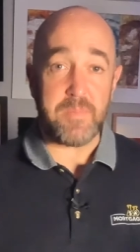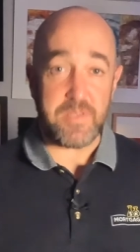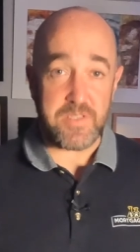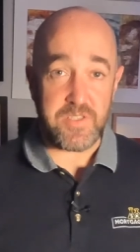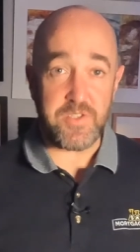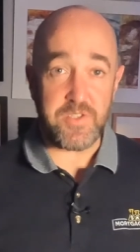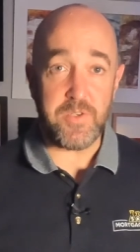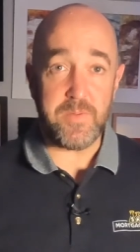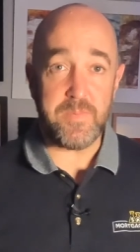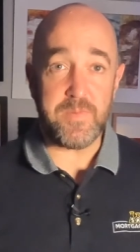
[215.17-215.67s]

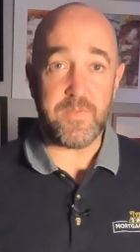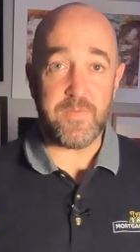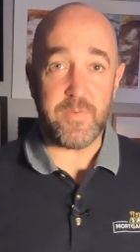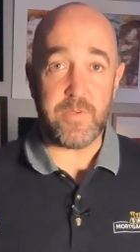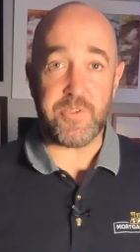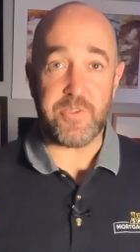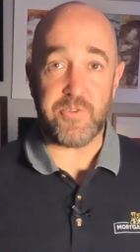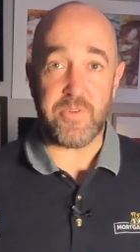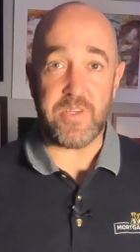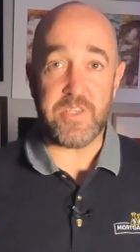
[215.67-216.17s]
assumed
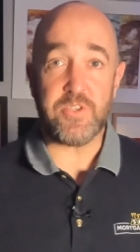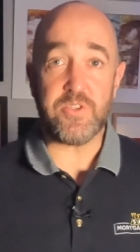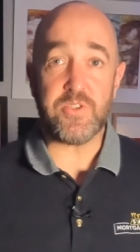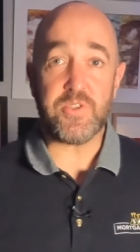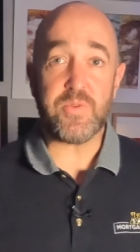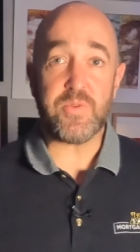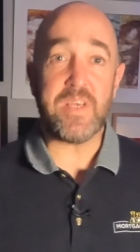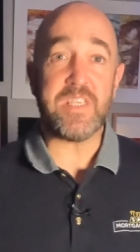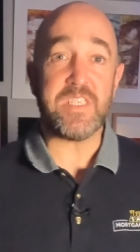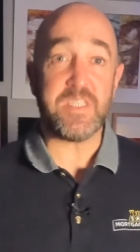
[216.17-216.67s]
future
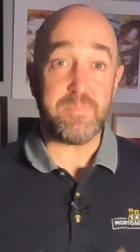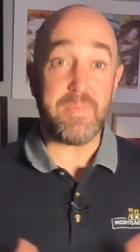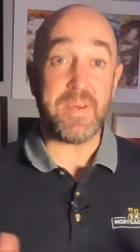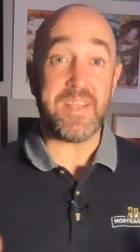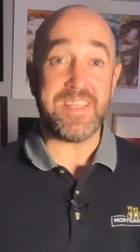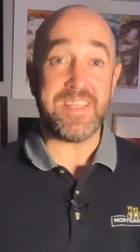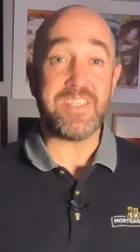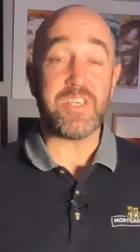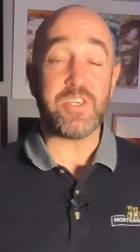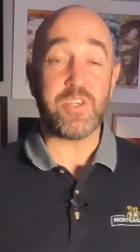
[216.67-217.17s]
interest rates, but
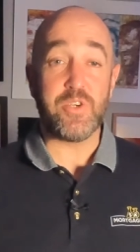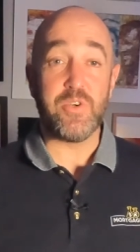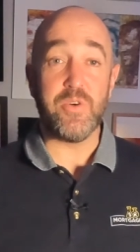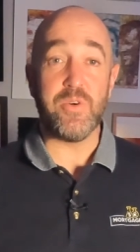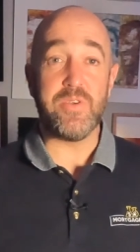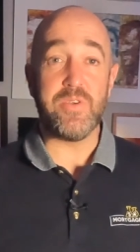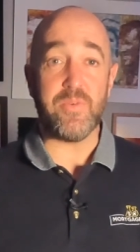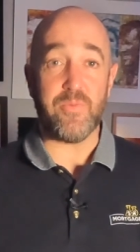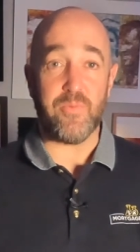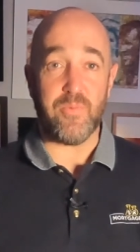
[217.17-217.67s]
is a
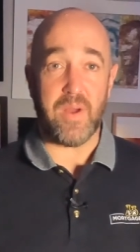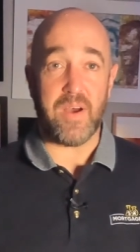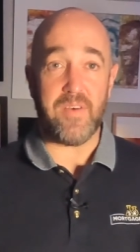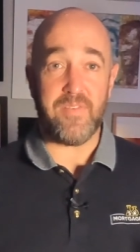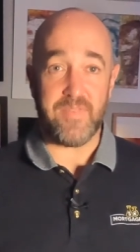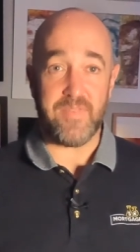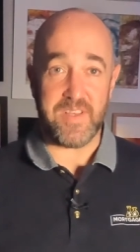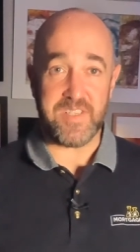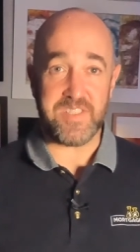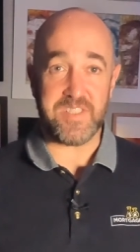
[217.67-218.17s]
good
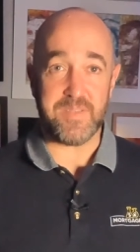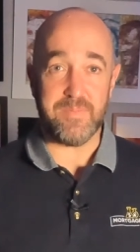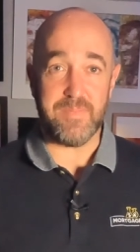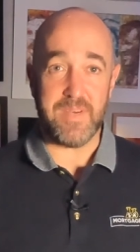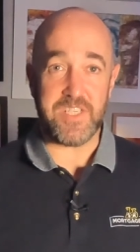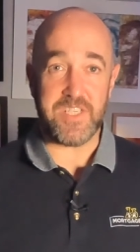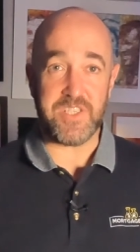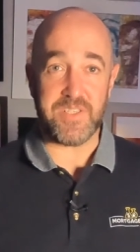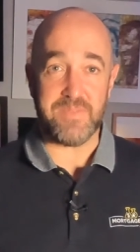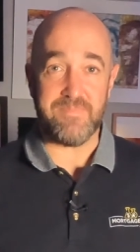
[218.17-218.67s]
rough
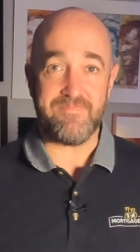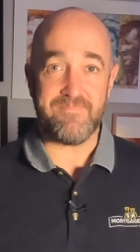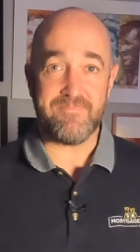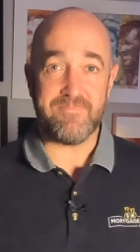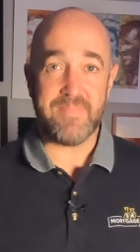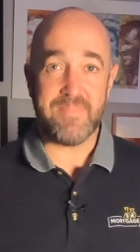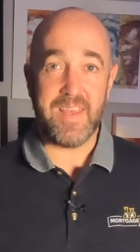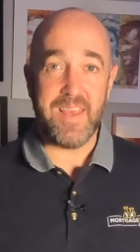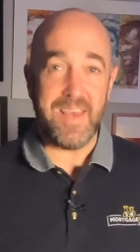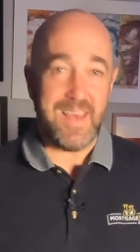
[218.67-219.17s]
estimation.
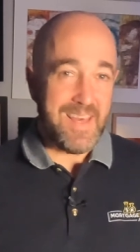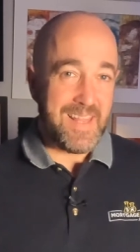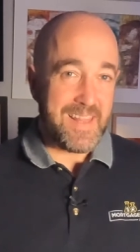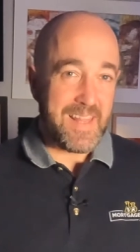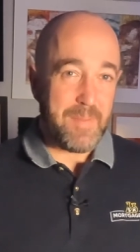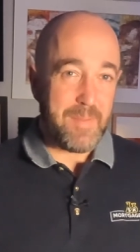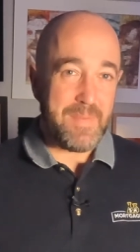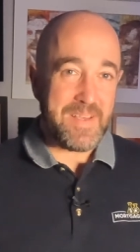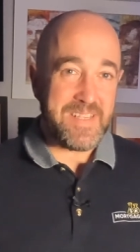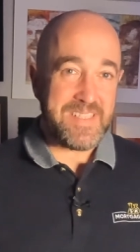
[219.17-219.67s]

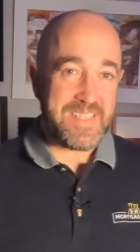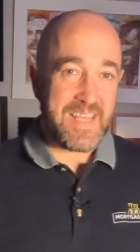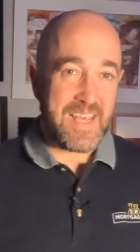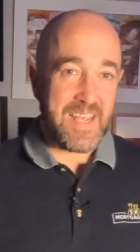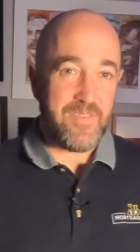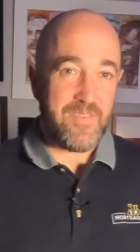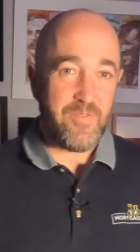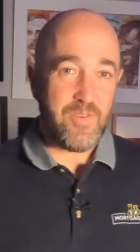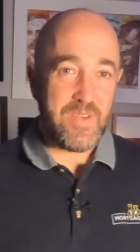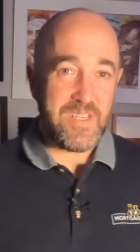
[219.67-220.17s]
That means
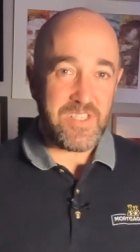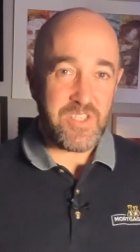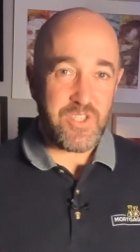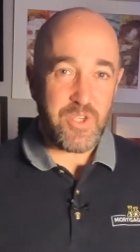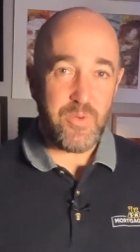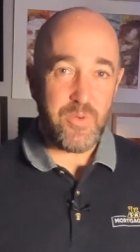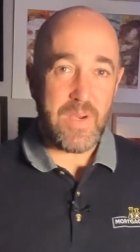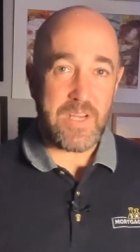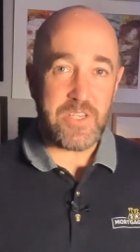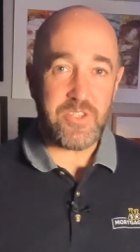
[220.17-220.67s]
every
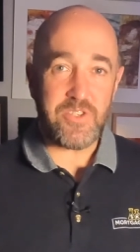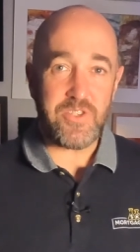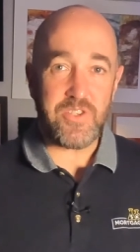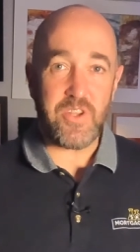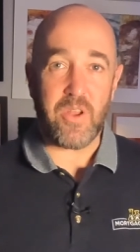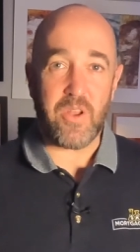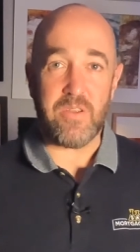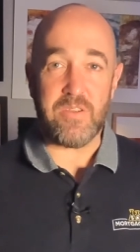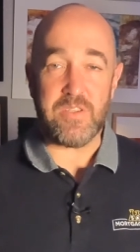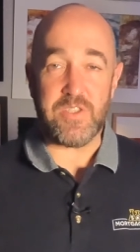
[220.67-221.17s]
two hundred
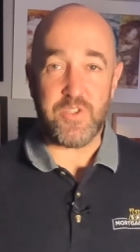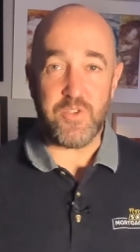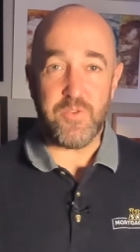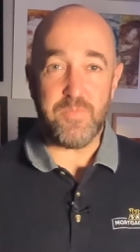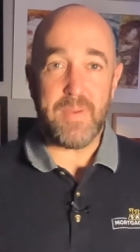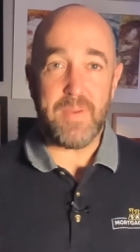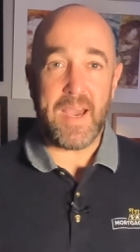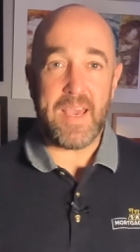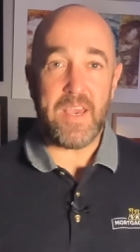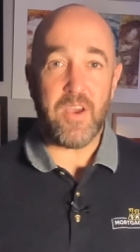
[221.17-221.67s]
dollars you
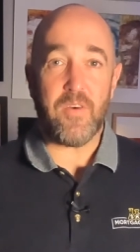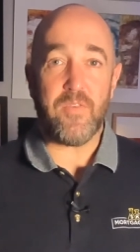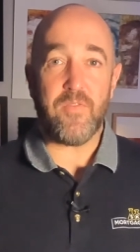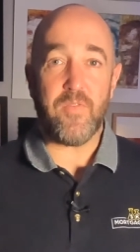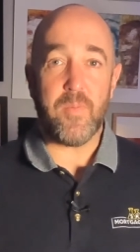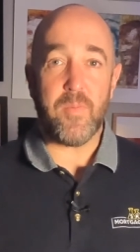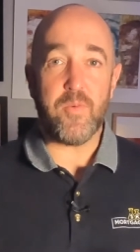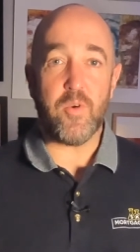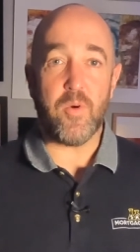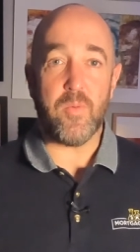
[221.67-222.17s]
pay off
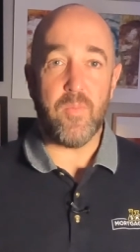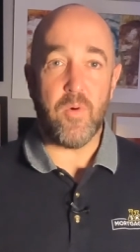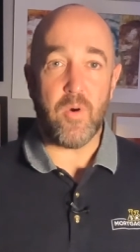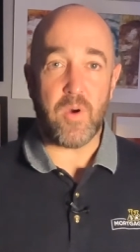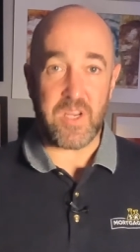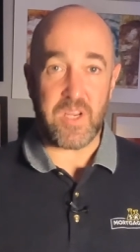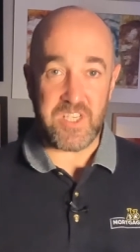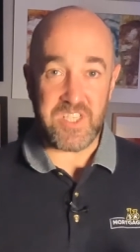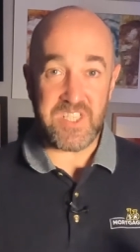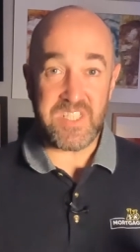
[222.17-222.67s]
from your
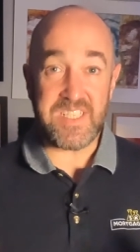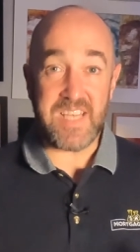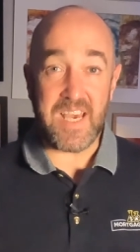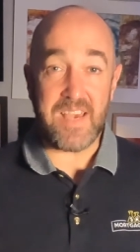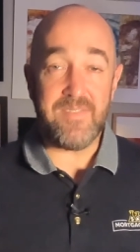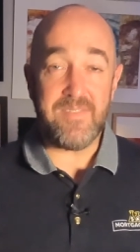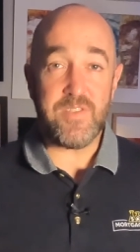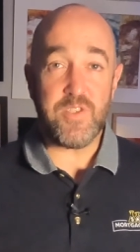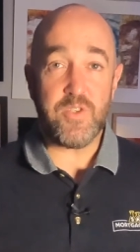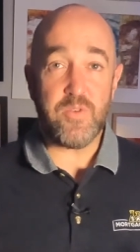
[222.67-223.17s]
mortgage
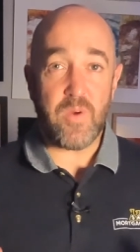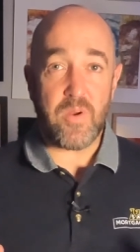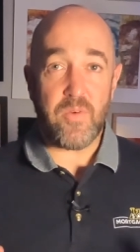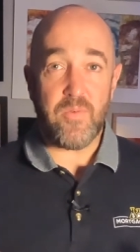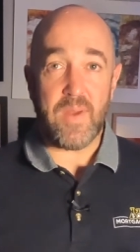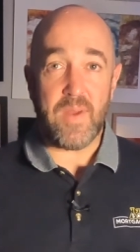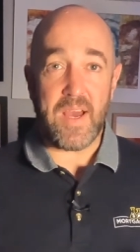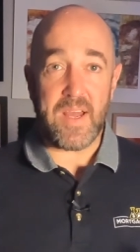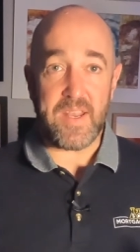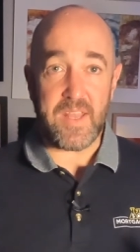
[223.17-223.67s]
saves you
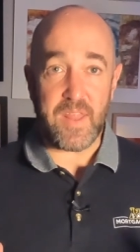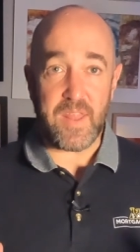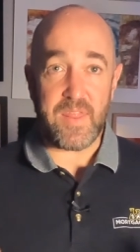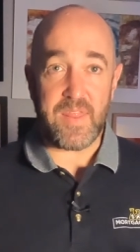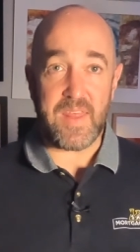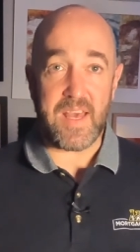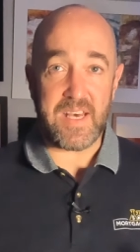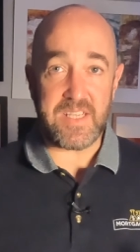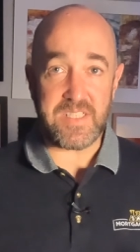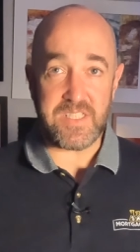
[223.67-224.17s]
around one
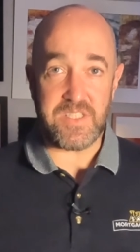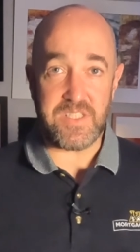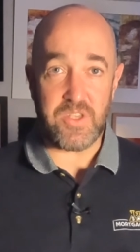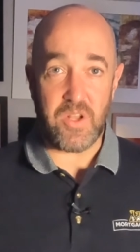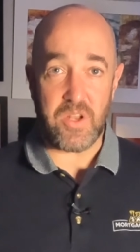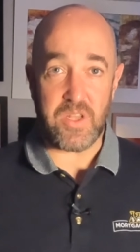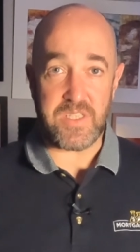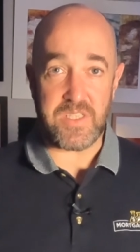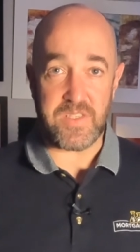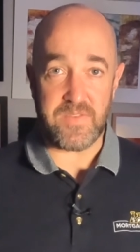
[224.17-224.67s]
thousand
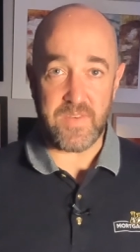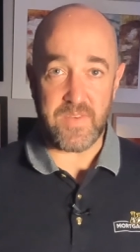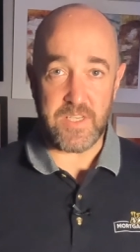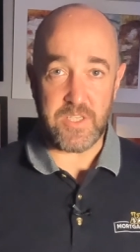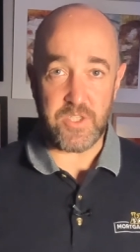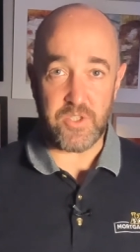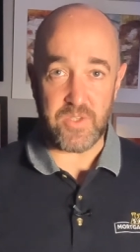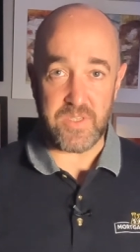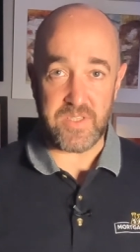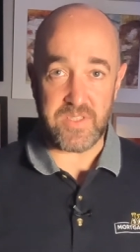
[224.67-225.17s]
dollars of
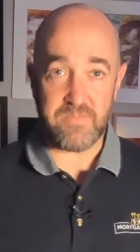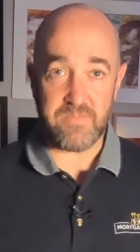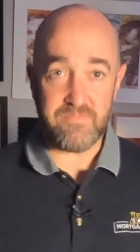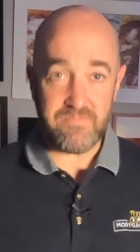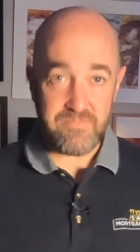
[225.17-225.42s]
interest.